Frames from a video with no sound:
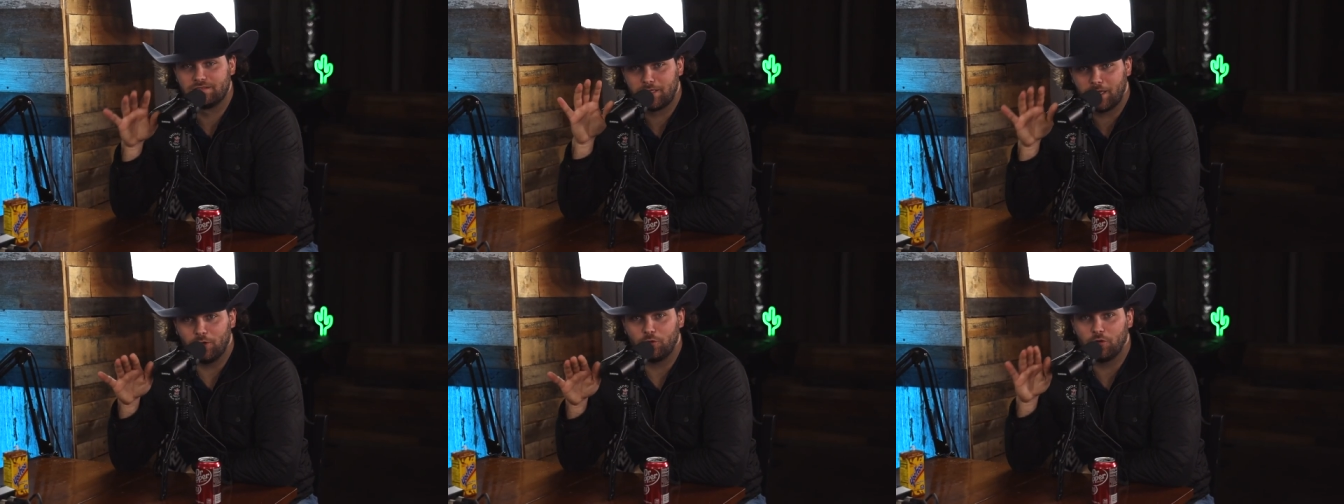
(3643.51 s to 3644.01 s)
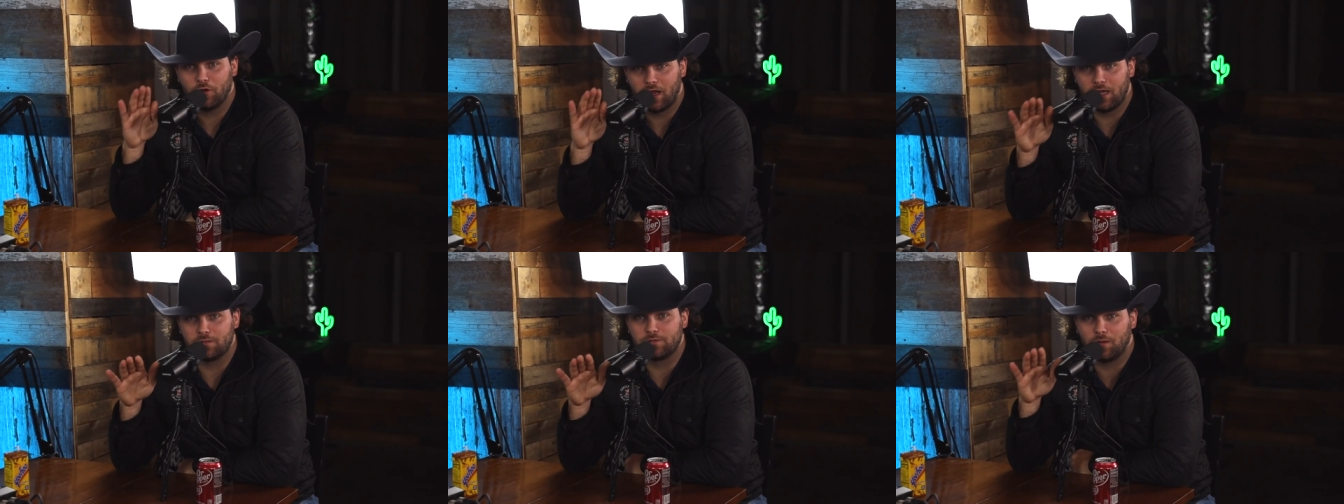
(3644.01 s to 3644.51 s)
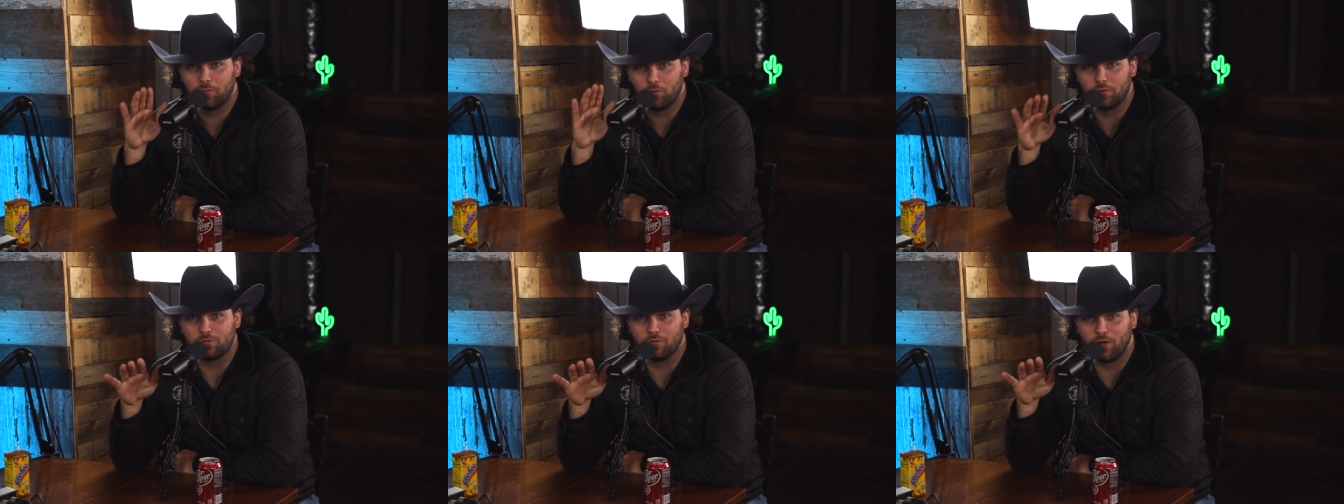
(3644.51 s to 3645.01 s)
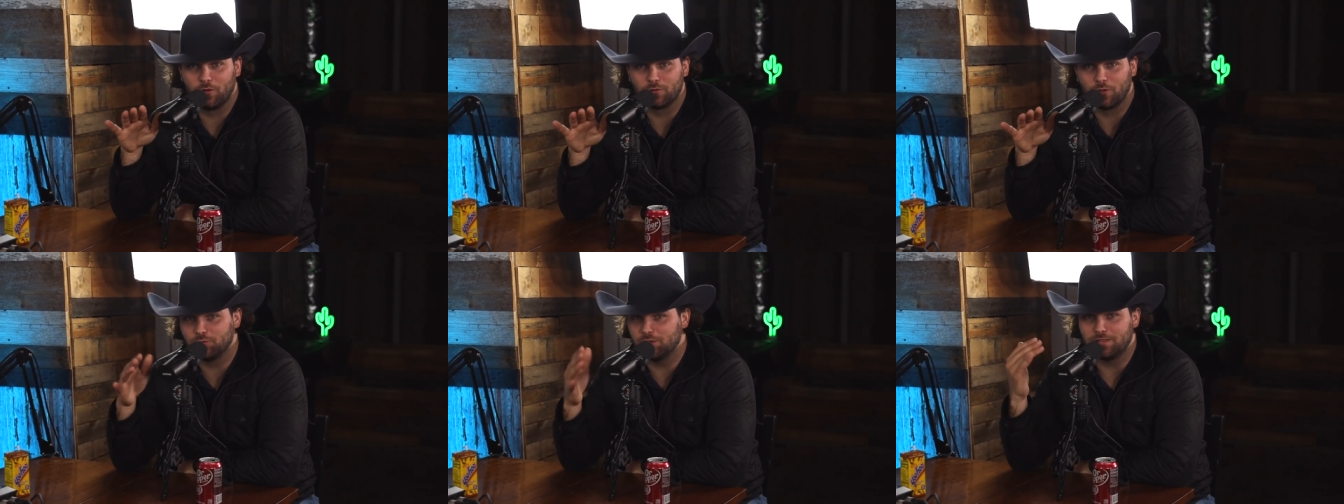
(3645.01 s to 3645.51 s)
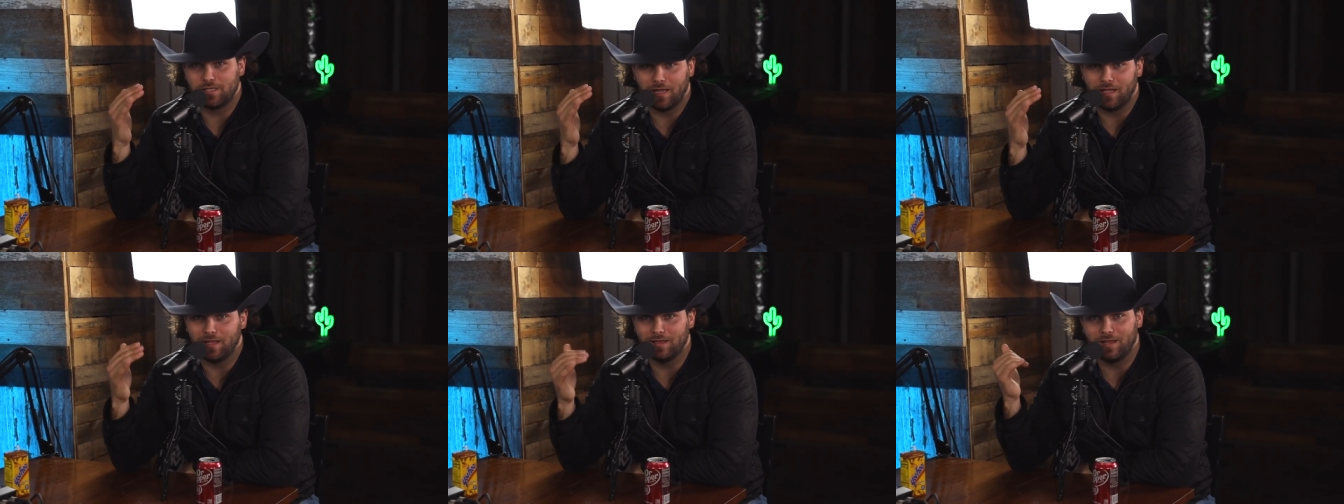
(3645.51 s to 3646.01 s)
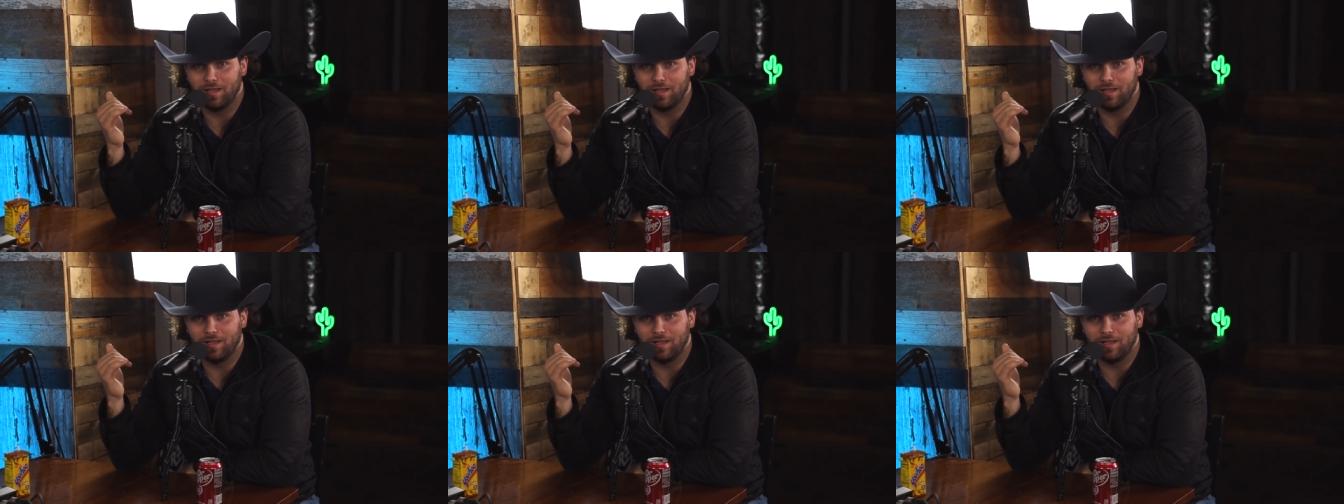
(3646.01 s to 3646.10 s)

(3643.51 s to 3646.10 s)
Tell your hat shaper what's wrong. Don't just take it and